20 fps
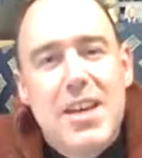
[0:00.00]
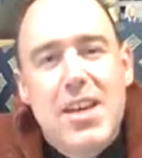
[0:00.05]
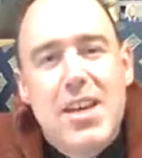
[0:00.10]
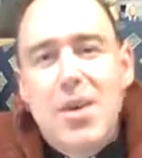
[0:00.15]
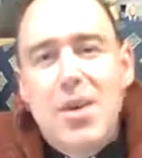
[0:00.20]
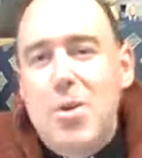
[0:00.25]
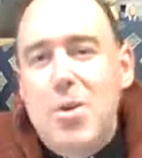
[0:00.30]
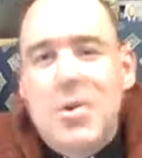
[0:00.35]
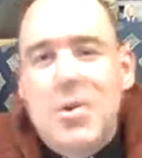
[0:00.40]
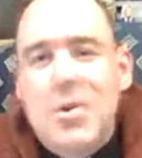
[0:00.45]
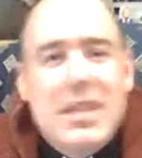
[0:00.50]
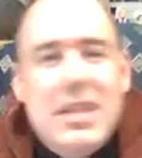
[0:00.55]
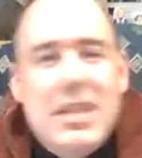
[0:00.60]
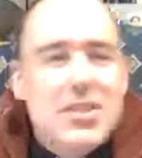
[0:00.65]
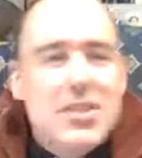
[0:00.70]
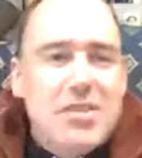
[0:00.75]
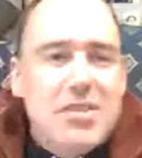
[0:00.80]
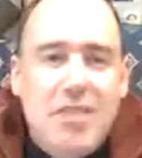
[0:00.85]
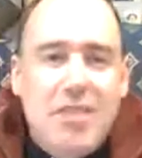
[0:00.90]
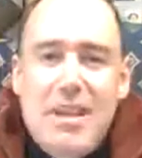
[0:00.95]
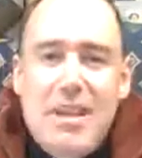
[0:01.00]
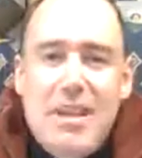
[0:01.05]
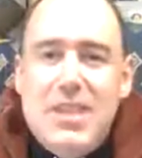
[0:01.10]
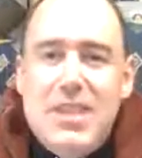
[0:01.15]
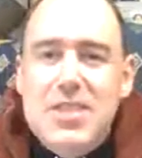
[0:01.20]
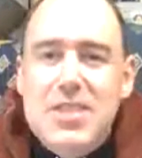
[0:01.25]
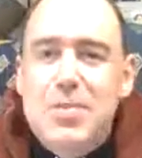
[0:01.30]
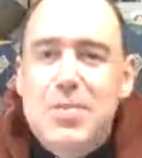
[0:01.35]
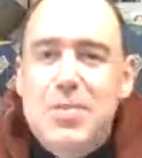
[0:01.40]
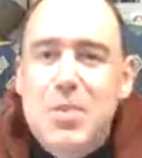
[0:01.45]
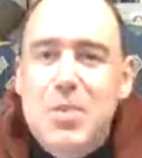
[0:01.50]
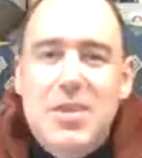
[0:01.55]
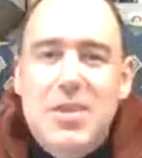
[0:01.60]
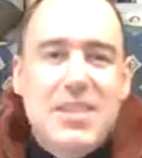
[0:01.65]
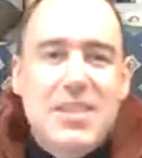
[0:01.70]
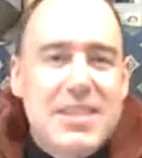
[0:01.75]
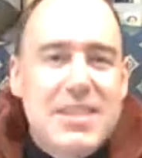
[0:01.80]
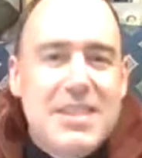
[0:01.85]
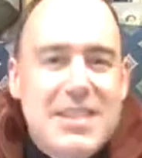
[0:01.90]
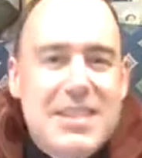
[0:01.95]
Who this Christ
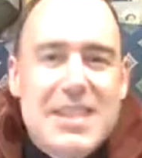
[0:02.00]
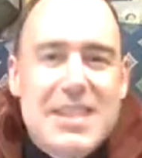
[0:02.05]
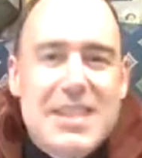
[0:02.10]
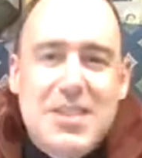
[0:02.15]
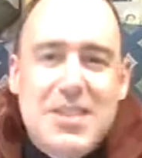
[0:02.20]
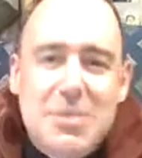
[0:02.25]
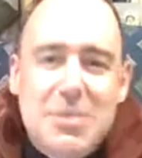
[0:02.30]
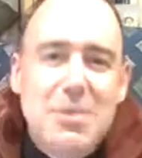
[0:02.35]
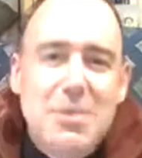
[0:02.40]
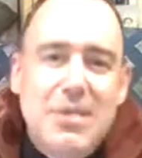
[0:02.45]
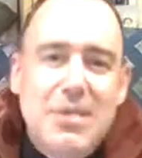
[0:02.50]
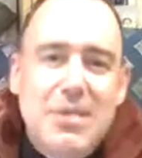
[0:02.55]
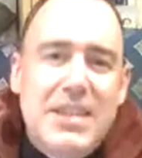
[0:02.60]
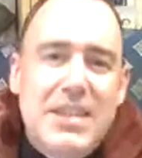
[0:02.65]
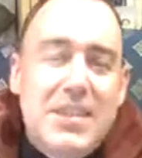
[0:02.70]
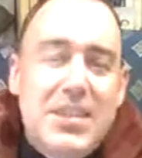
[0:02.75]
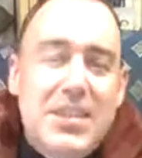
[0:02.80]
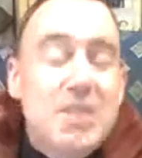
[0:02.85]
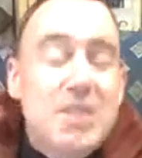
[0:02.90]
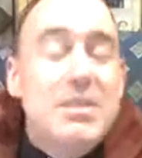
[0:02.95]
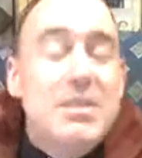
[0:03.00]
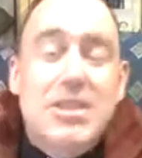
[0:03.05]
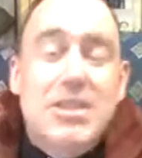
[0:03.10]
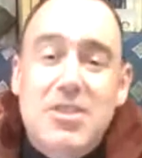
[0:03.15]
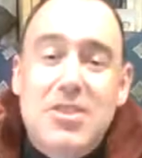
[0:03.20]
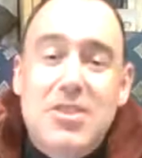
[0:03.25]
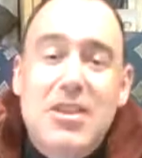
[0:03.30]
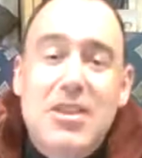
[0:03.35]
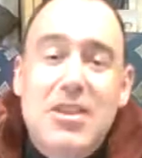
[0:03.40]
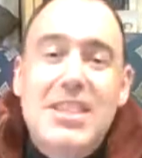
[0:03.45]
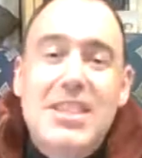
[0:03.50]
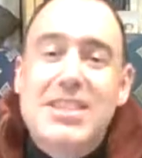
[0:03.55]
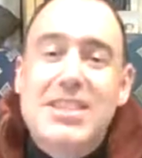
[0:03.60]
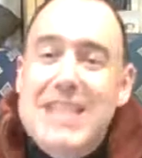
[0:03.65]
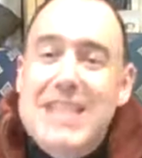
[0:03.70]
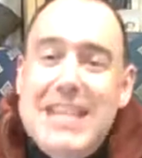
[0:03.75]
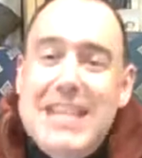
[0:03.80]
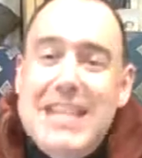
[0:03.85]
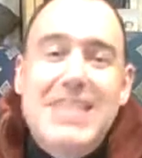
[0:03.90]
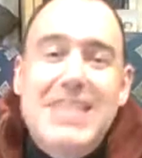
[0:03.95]
was that did all of this, who this Christ
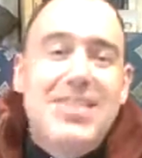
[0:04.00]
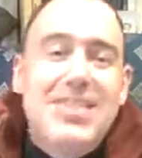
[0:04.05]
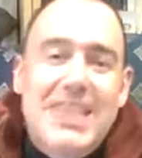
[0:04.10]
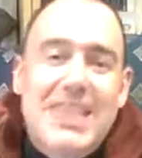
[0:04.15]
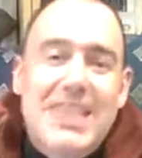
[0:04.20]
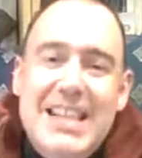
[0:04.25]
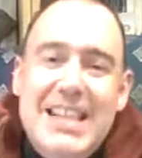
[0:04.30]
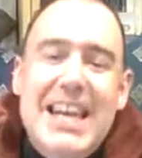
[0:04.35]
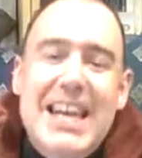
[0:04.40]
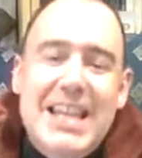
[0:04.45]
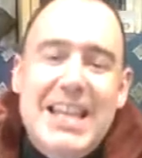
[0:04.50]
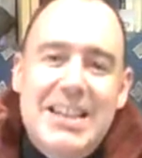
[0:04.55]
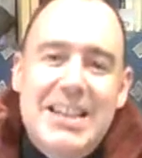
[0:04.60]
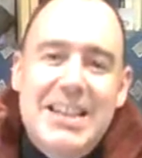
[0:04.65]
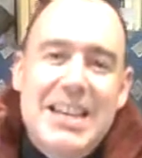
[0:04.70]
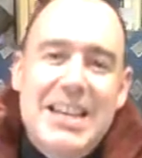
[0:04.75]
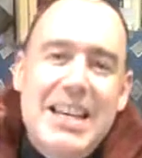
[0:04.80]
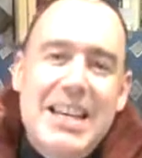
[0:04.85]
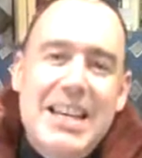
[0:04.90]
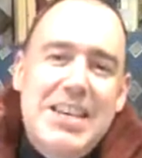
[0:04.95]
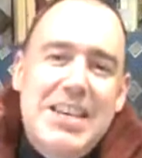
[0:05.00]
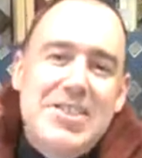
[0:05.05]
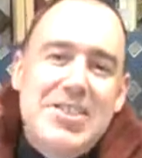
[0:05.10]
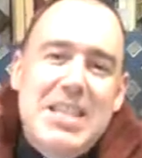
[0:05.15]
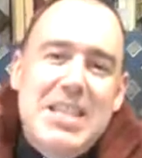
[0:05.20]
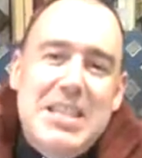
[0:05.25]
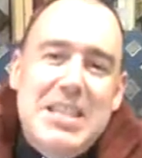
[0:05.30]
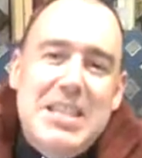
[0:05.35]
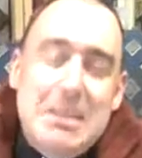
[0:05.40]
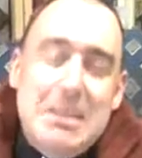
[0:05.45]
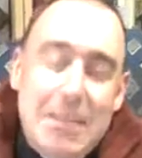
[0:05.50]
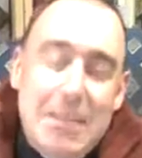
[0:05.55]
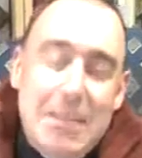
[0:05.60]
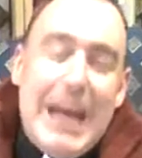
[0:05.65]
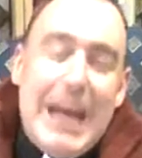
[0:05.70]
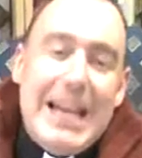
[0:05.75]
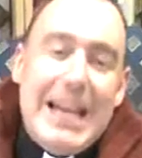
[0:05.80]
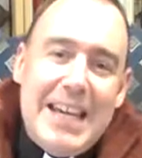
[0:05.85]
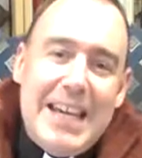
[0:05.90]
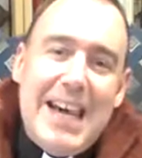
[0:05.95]
is again, seated
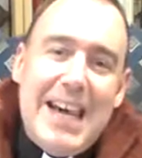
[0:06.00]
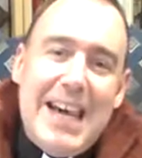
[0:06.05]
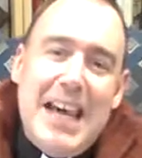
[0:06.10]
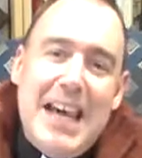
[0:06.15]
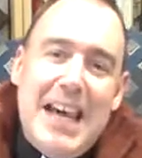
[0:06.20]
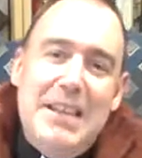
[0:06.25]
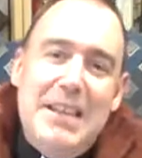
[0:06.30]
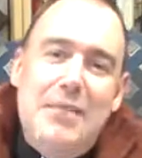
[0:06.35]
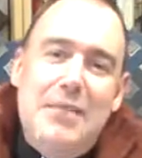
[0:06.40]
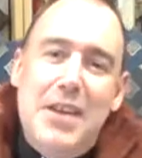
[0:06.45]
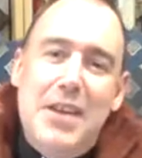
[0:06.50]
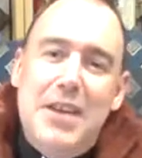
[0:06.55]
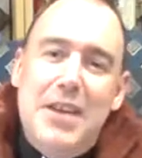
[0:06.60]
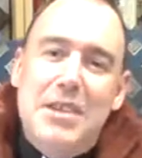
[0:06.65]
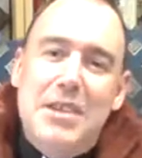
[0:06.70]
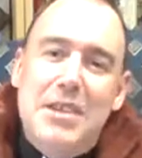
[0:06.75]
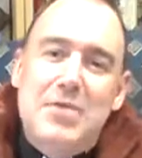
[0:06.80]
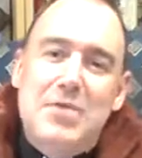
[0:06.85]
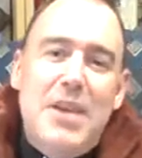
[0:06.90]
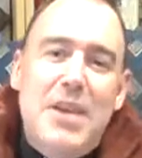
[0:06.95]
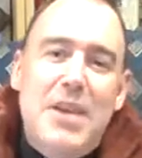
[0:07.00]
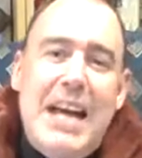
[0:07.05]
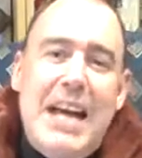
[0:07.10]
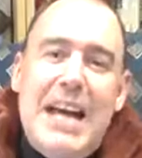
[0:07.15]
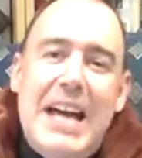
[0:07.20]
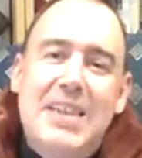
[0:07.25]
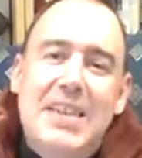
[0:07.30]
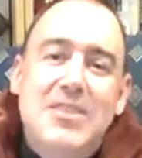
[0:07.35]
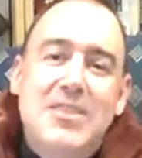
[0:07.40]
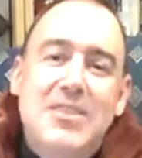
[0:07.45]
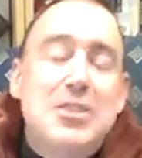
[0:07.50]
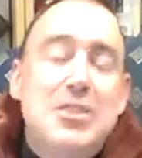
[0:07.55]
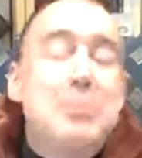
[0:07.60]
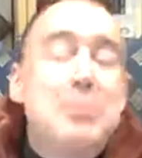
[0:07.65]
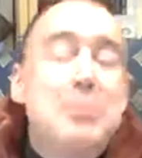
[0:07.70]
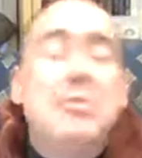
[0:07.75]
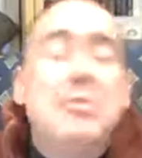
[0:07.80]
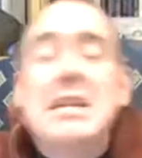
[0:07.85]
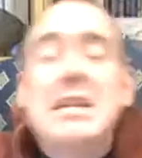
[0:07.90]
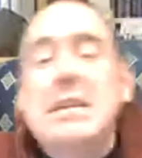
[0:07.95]
back at the Father's right hand,
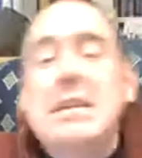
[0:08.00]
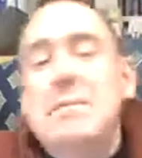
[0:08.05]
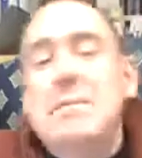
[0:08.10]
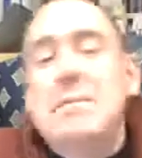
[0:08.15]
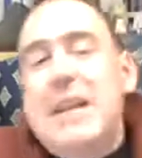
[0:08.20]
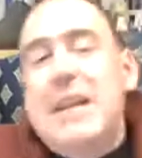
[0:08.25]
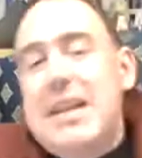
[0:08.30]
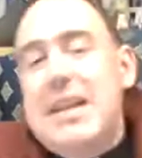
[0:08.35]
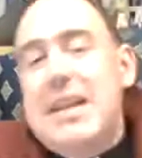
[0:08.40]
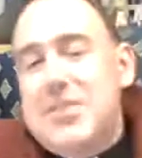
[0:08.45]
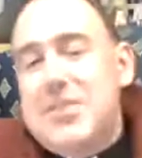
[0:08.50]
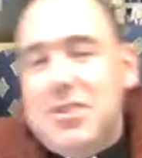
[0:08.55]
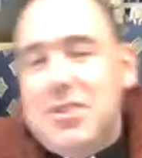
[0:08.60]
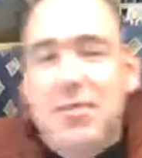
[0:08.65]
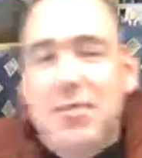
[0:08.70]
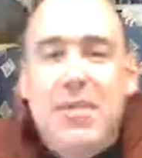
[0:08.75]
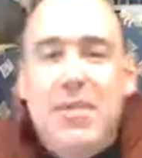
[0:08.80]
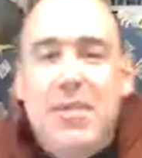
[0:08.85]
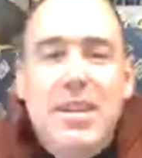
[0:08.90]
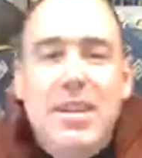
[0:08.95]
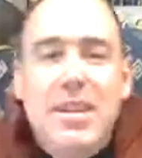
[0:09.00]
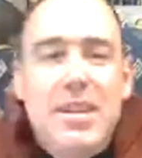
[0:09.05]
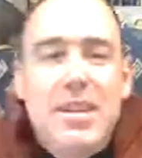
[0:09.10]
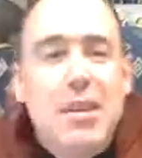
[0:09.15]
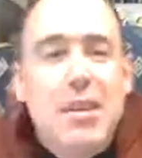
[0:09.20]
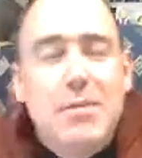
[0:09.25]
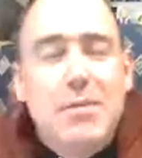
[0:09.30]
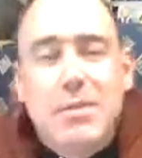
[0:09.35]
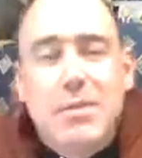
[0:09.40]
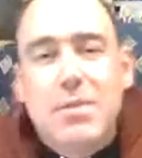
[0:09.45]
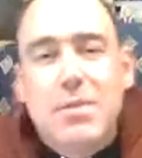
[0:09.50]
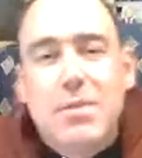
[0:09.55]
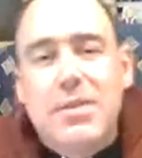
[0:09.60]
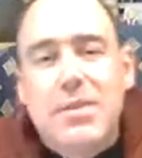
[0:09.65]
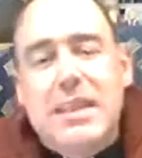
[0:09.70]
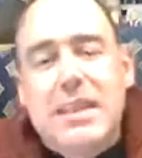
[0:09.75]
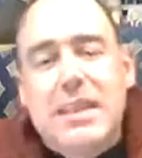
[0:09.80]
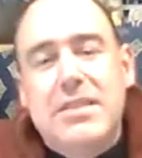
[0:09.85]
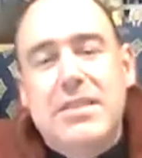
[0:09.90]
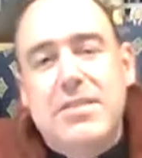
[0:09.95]
supreme and sovereign over all
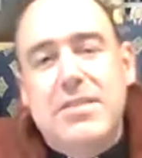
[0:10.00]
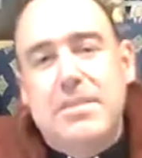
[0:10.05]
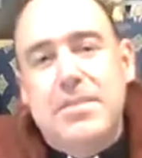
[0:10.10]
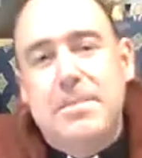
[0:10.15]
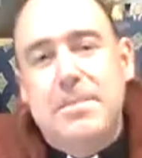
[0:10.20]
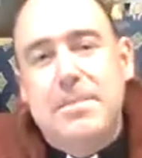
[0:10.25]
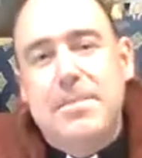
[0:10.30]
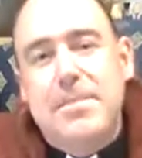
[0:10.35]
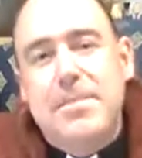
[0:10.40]
things.